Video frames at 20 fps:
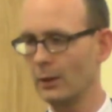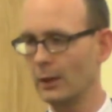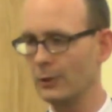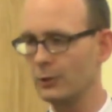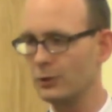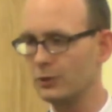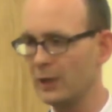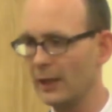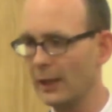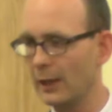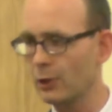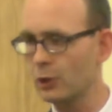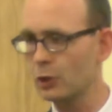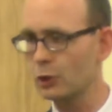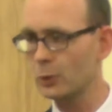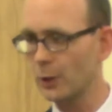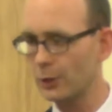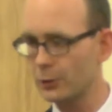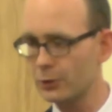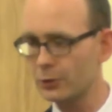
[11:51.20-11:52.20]
it's
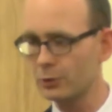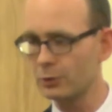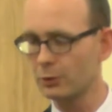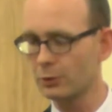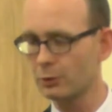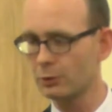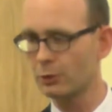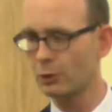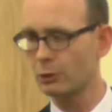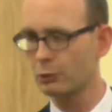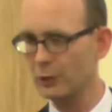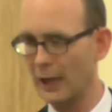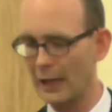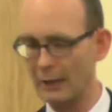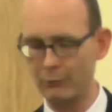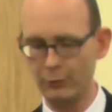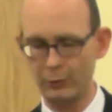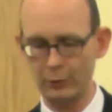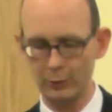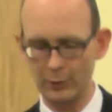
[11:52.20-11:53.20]
dangerous to
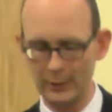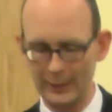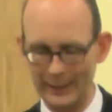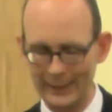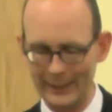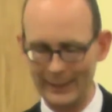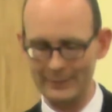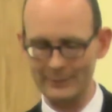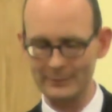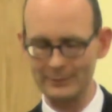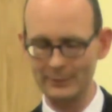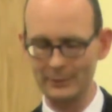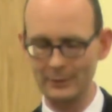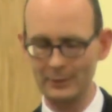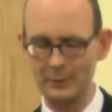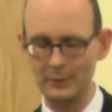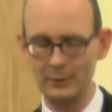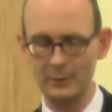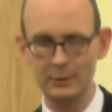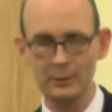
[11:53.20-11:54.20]
travel at
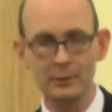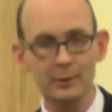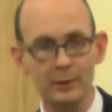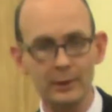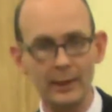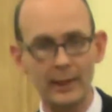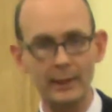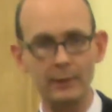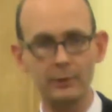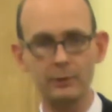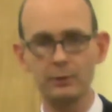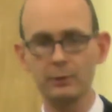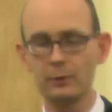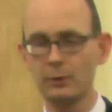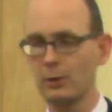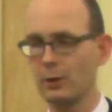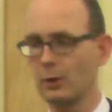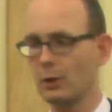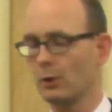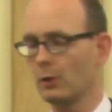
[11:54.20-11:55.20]
night.
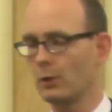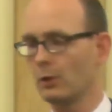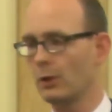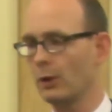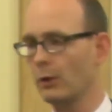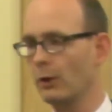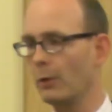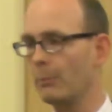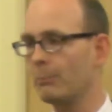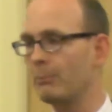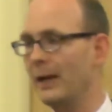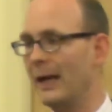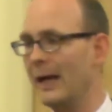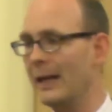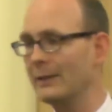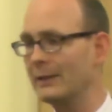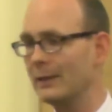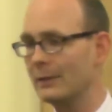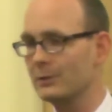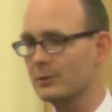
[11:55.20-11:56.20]
There are
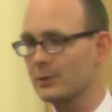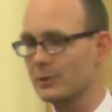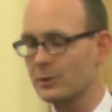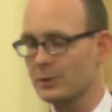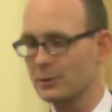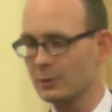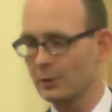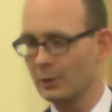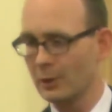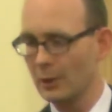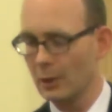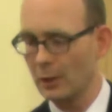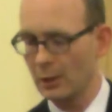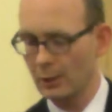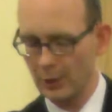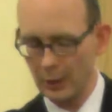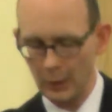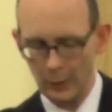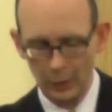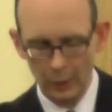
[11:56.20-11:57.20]
bandits,
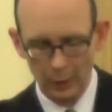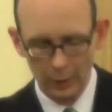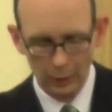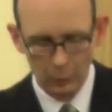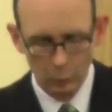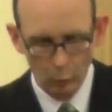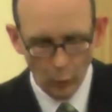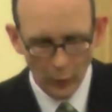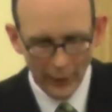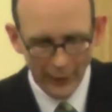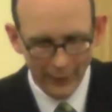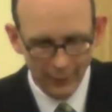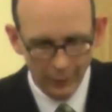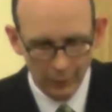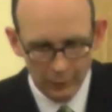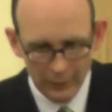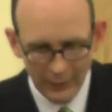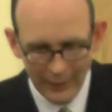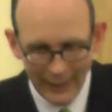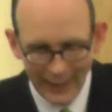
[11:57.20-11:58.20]
there are
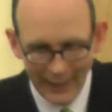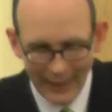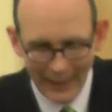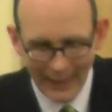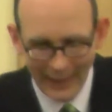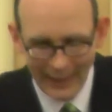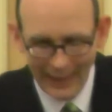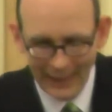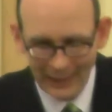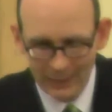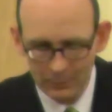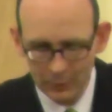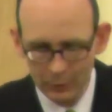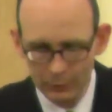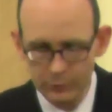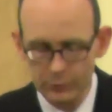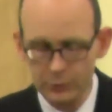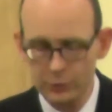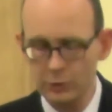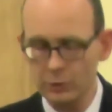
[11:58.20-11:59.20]
wild
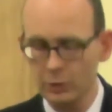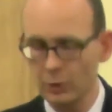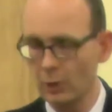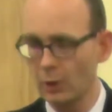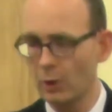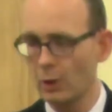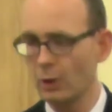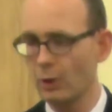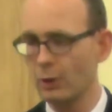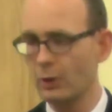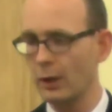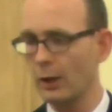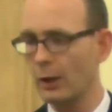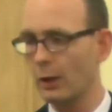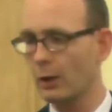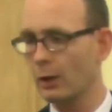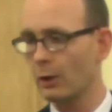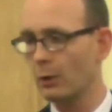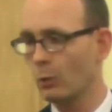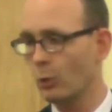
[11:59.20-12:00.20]
animals.
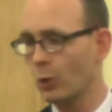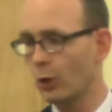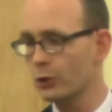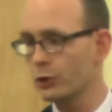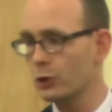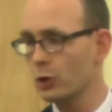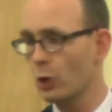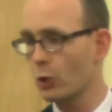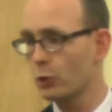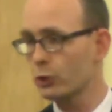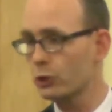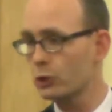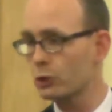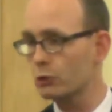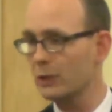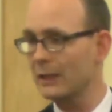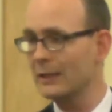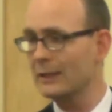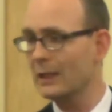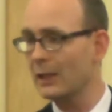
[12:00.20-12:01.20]
There was no
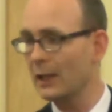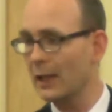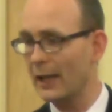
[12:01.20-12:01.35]
street